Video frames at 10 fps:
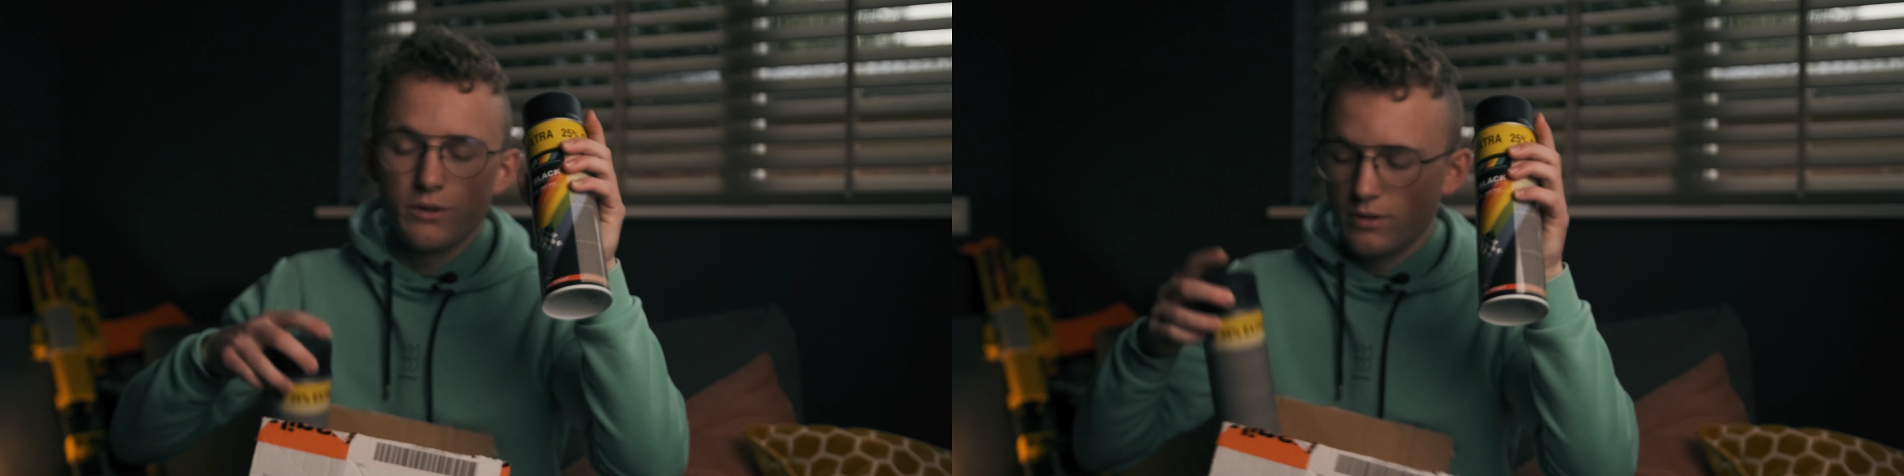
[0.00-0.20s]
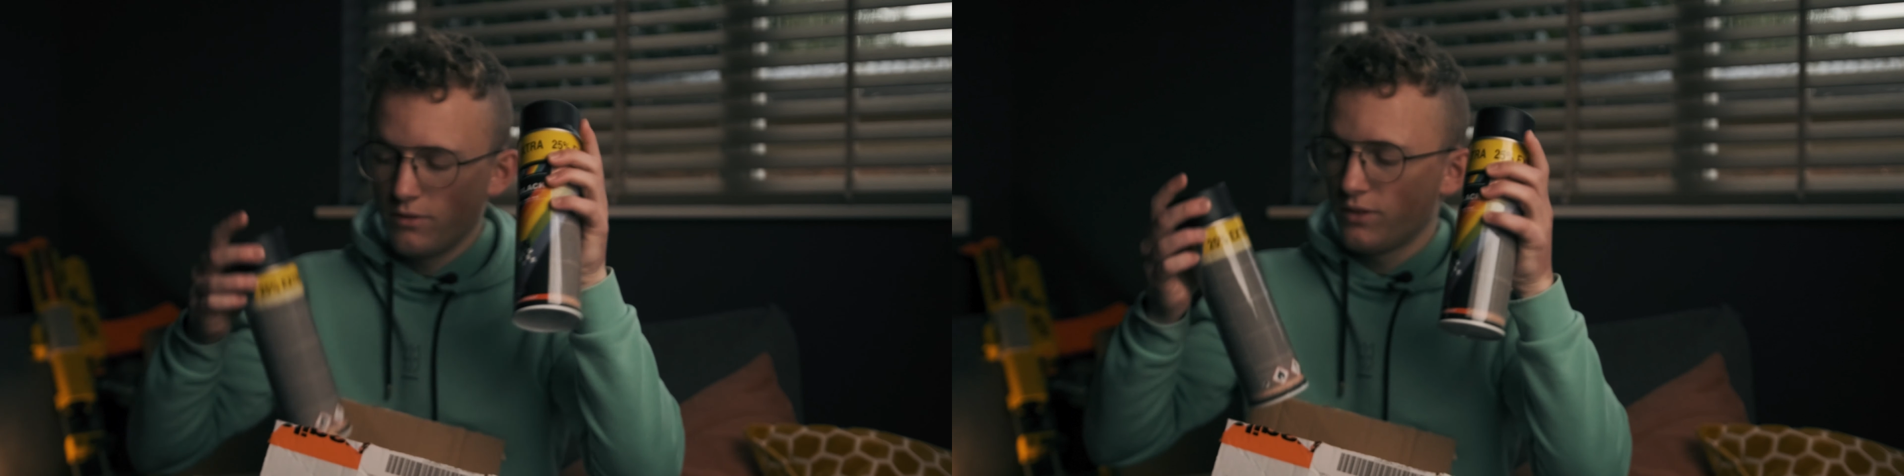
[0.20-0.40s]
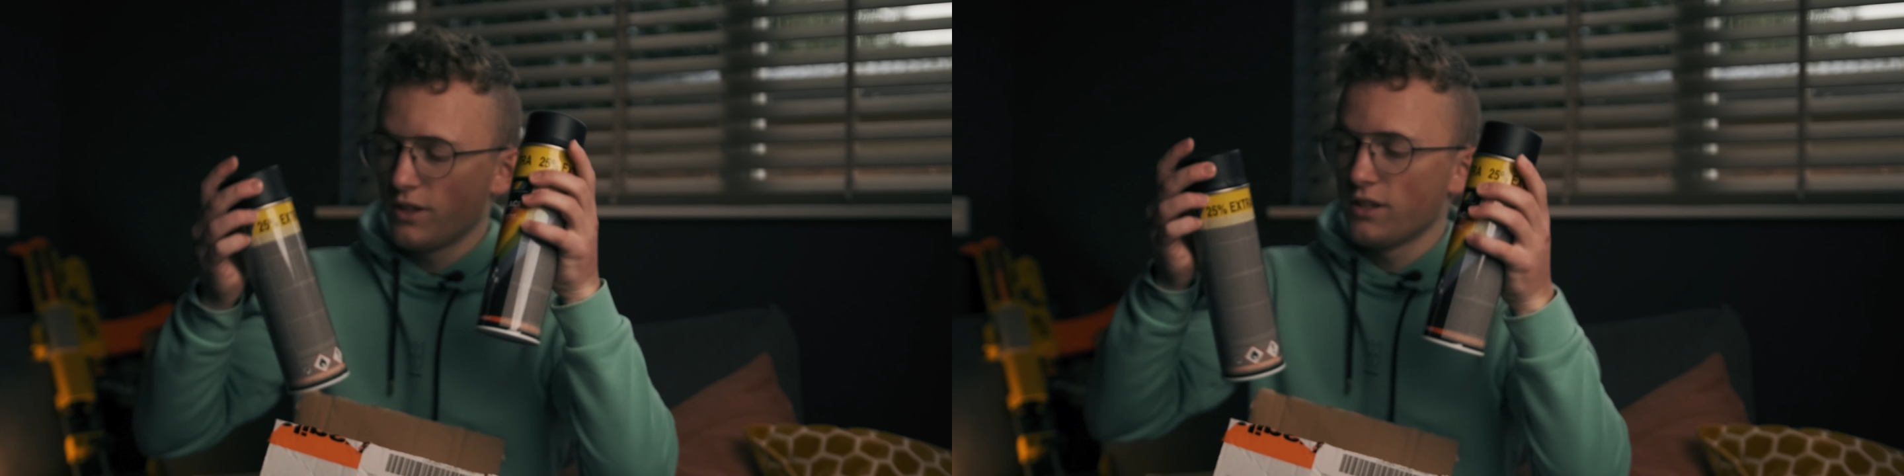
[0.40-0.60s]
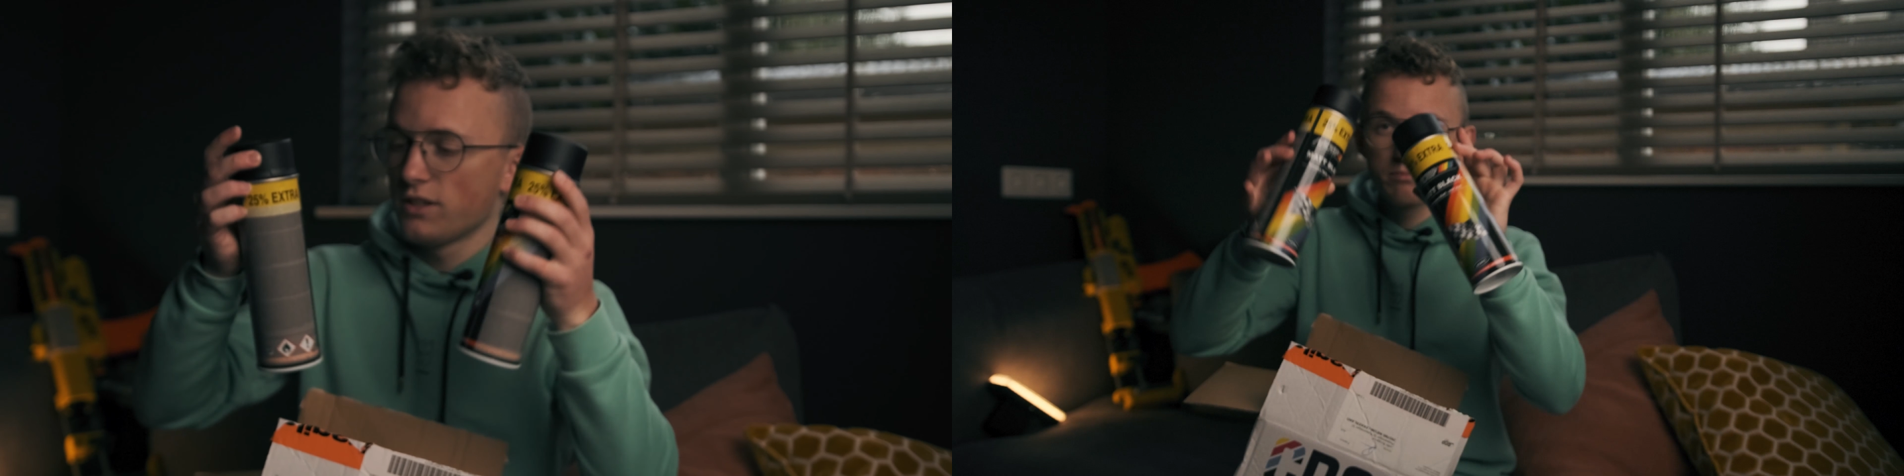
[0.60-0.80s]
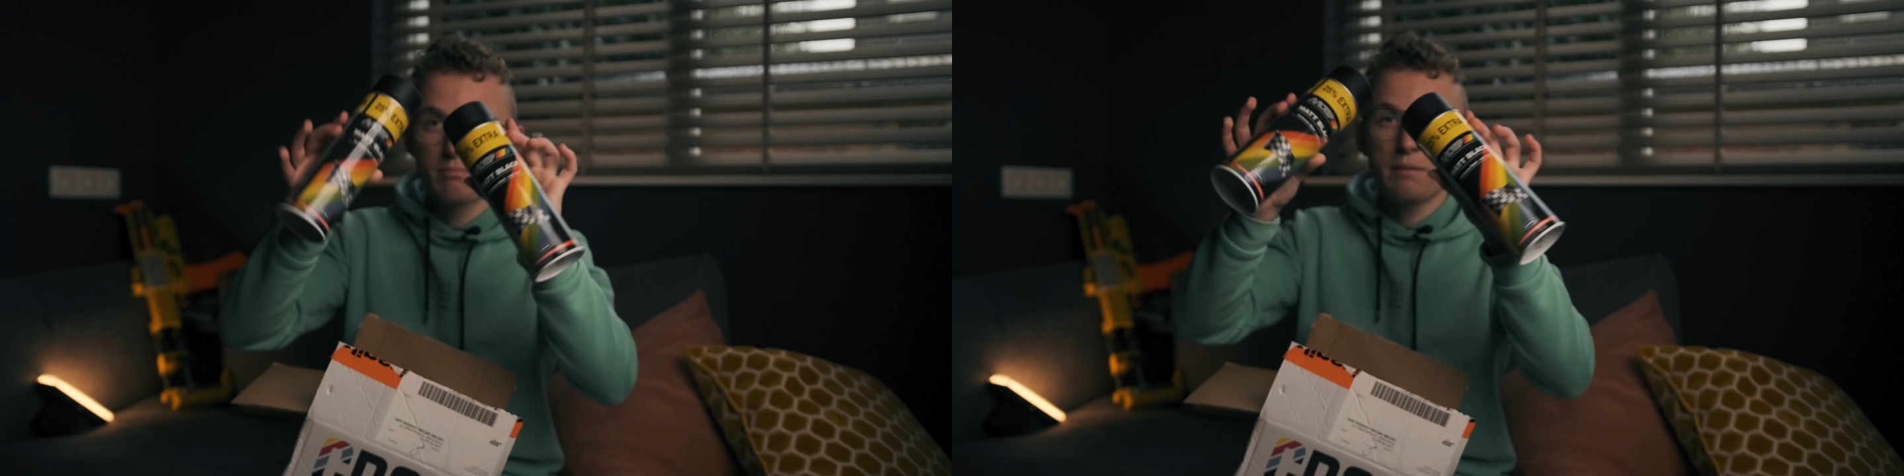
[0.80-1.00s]
of
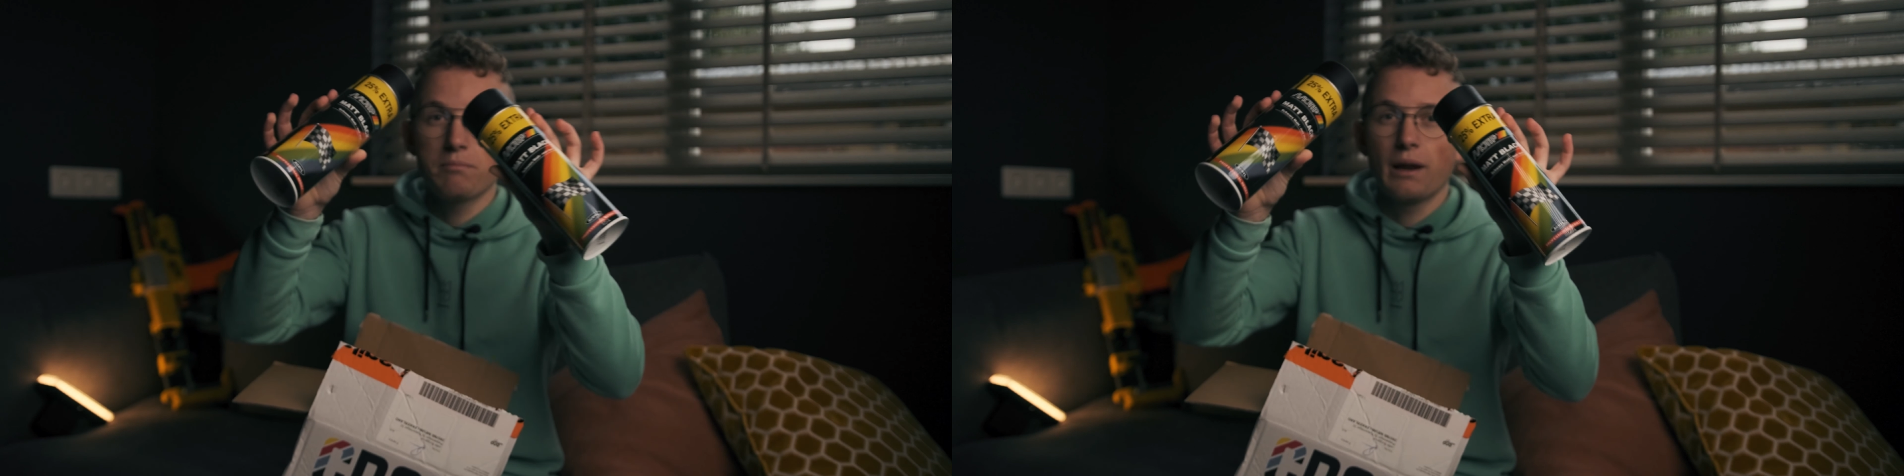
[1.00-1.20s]
these matte